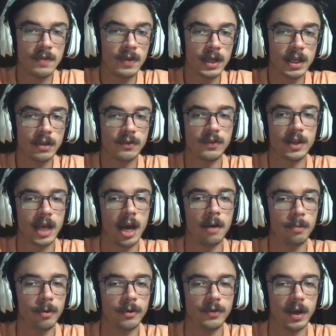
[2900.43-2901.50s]
Even against the
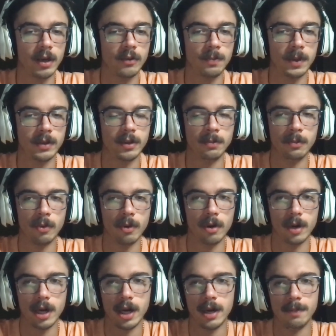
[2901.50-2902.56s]
Cowboys, I expected
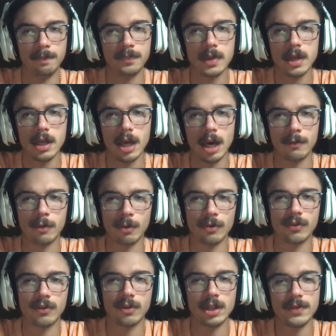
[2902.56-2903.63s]
more. Of
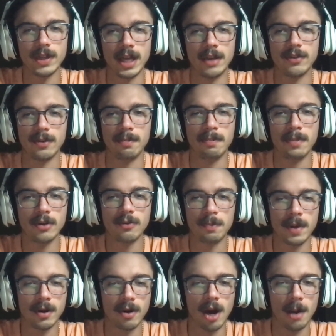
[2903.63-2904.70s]
course, Cleveland has a
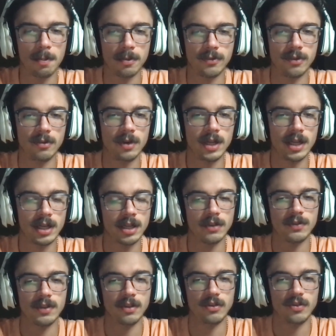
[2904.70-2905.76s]
much better opportunity
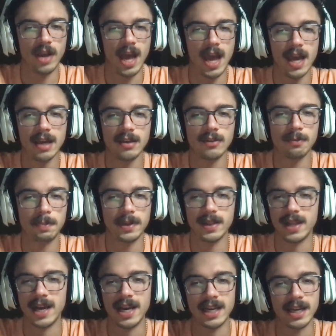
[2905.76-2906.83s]
against the Jags, but
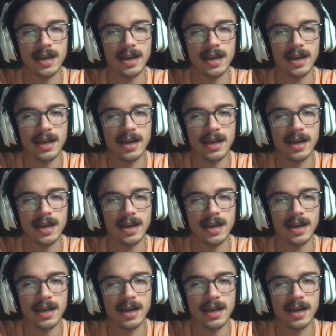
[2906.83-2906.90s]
